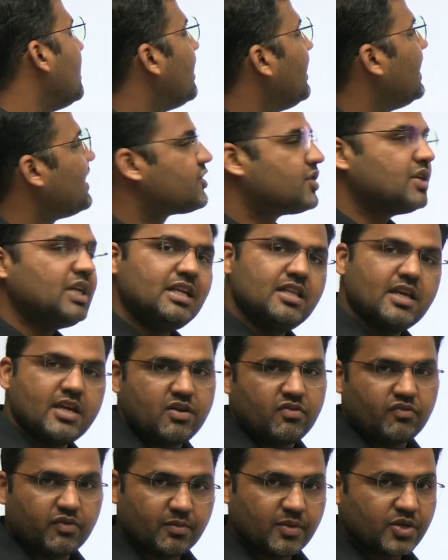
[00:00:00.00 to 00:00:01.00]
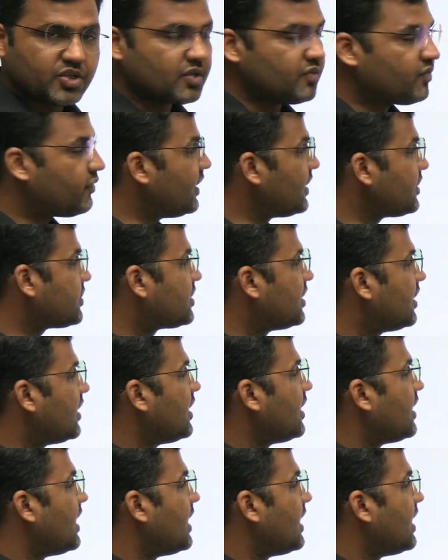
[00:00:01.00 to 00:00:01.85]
Let's read the information first.